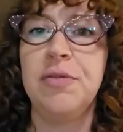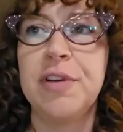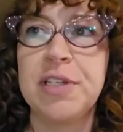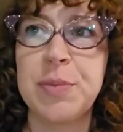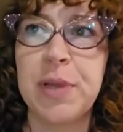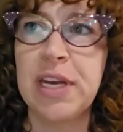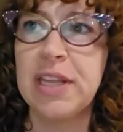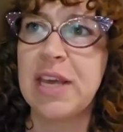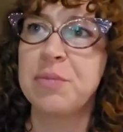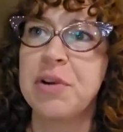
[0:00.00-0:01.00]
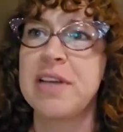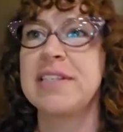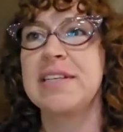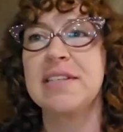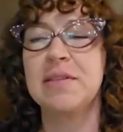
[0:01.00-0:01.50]
Thank you for explaining that
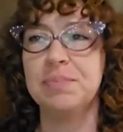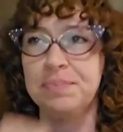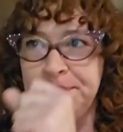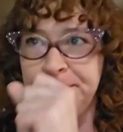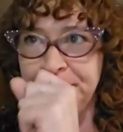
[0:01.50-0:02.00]
process.